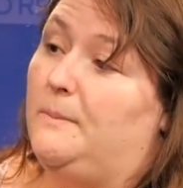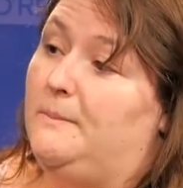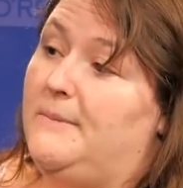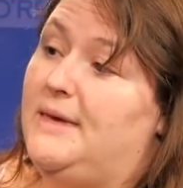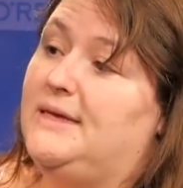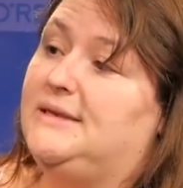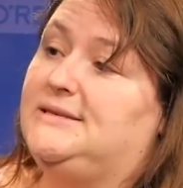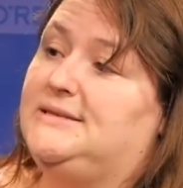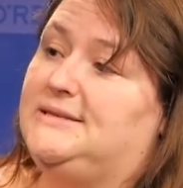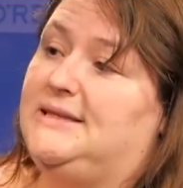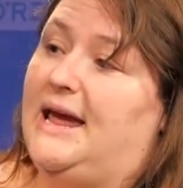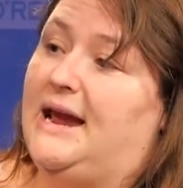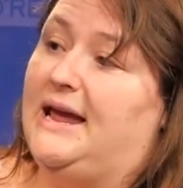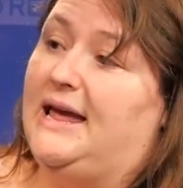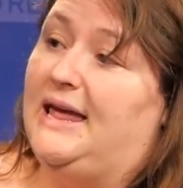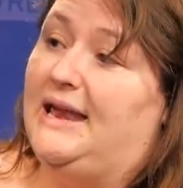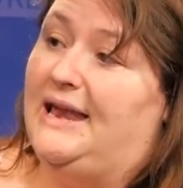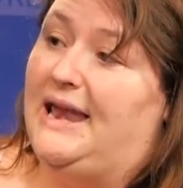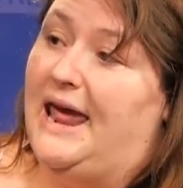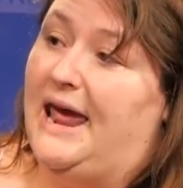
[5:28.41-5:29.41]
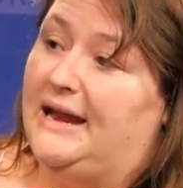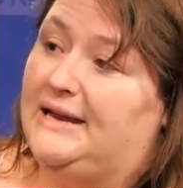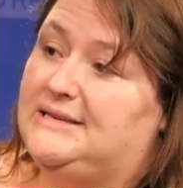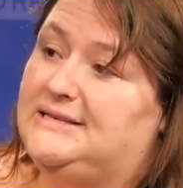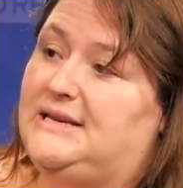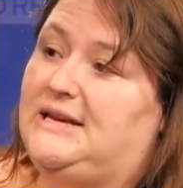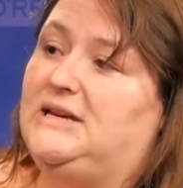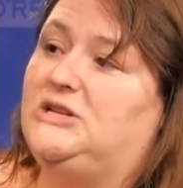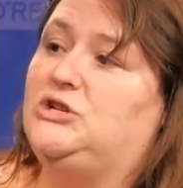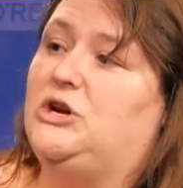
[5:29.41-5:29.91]
myths that
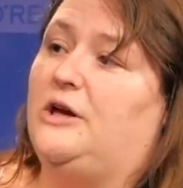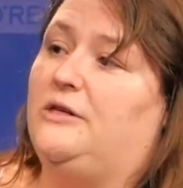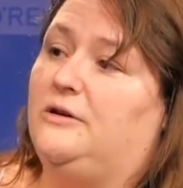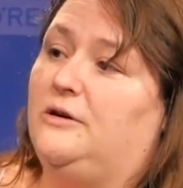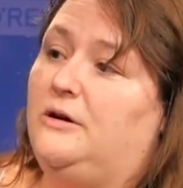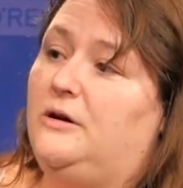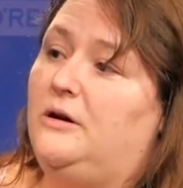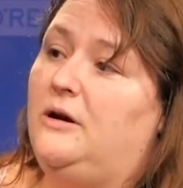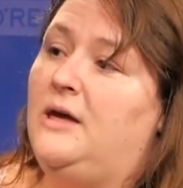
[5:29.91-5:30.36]
connect each other